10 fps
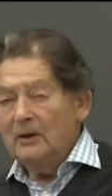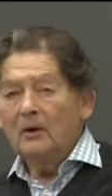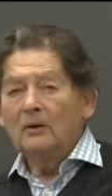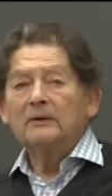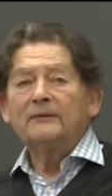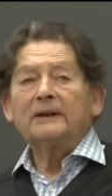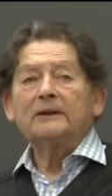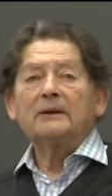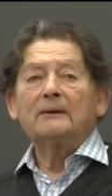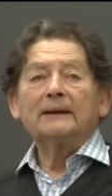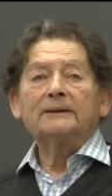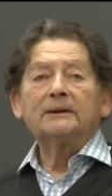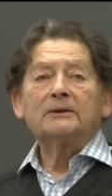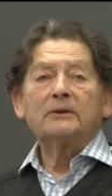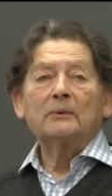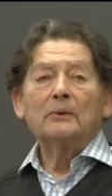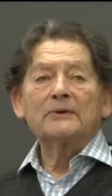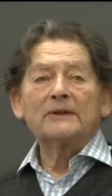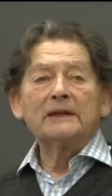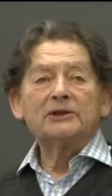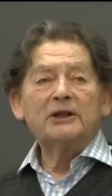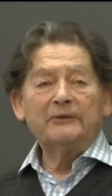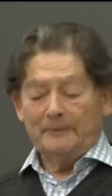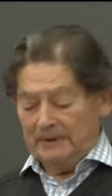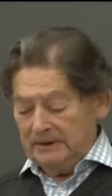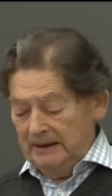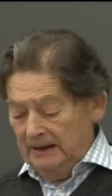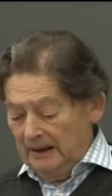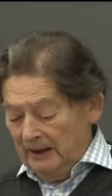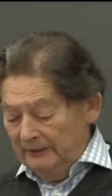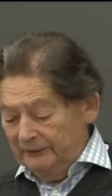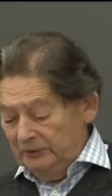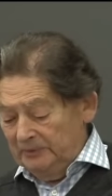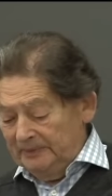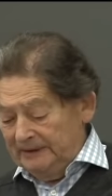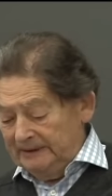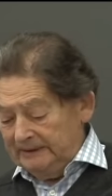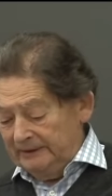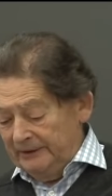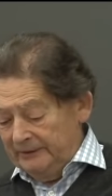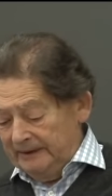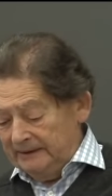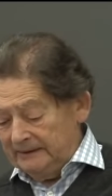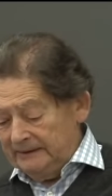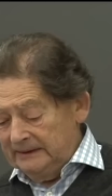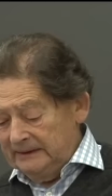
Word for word: all of it directed towards the achievement of full political union.